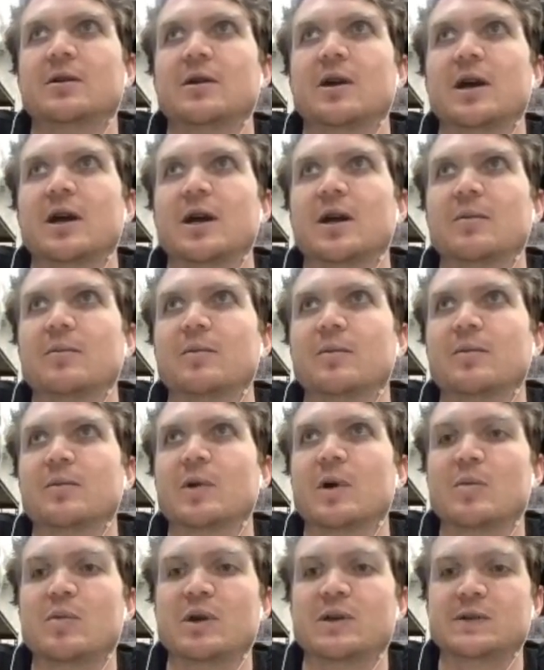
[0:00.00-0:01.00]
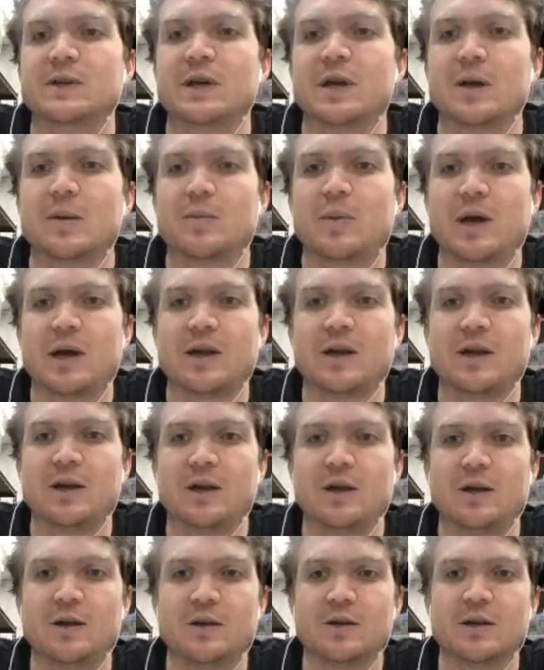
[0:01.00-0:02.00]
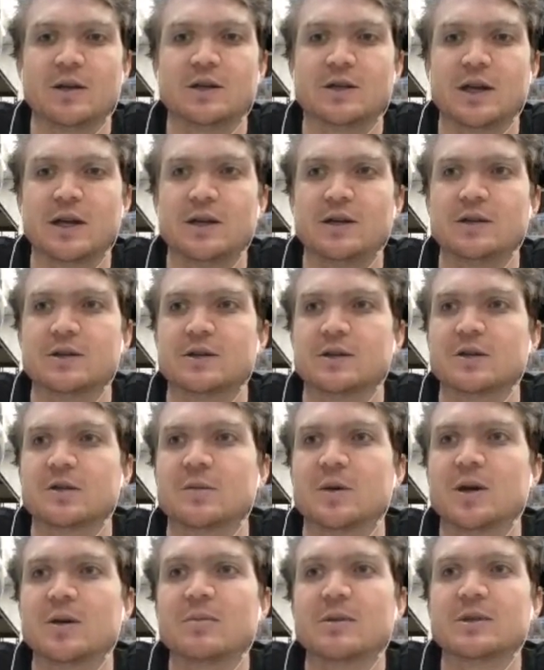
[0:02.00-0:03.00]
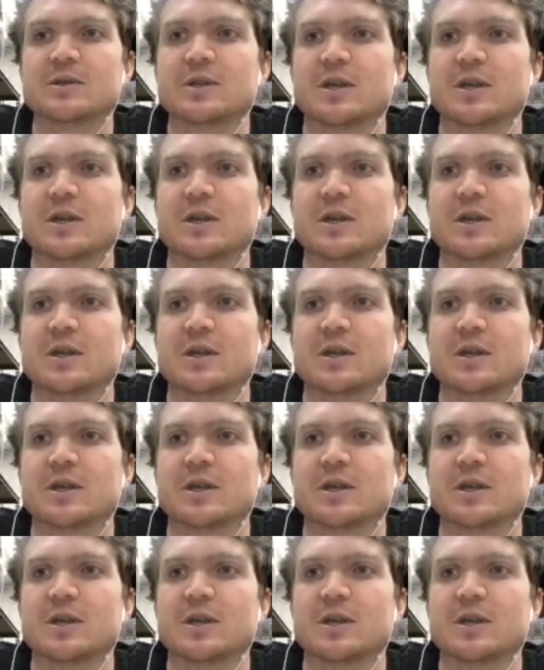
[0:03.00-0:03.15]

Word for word: Um, we're busy unpacking containers at the moment,